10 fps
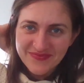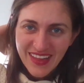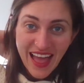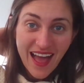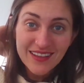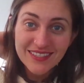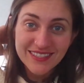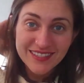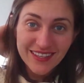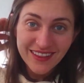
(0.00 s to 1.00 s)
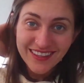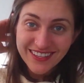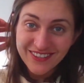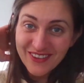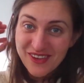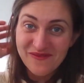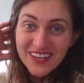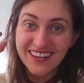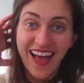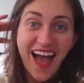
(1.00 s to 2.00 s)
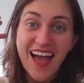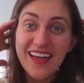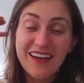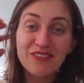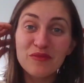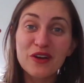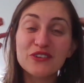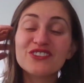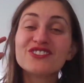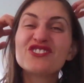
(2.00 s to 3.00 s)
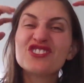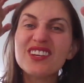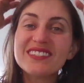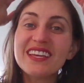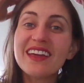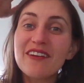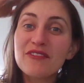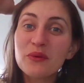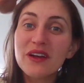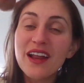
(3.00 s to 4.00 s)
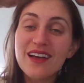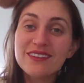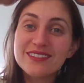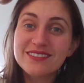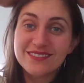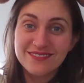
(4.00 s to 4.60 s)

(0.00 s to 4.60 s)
As a silly little human, I have emotions just like everyone else.